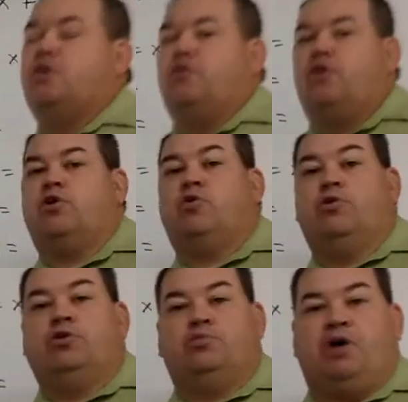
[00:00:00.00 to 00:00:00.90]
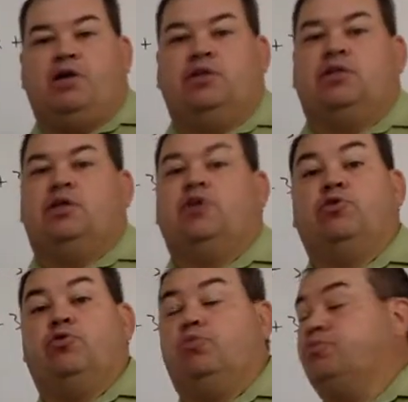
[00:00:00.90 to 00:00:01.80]
that are correspondingly
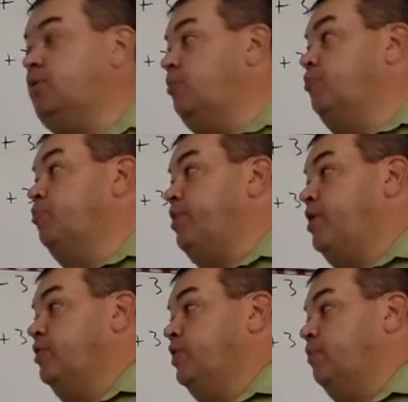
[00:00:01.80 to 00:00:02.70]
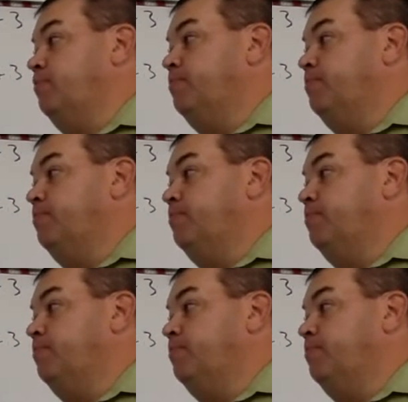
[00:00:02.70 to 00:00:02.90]
grouped up or paired up.